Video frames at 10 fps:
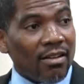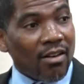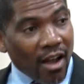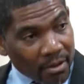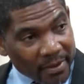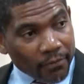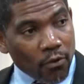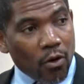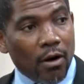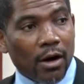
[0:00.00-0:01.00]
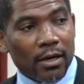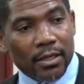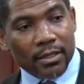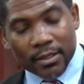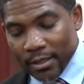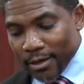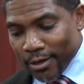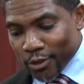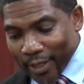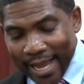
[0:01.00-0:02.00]
long before.
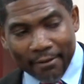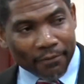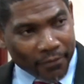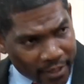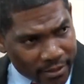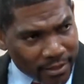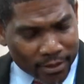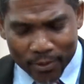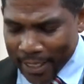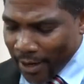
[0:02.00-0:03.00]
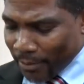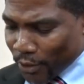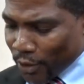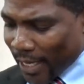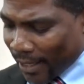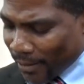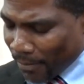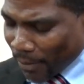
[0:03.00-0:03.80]
So they have fussed us when it comes to that.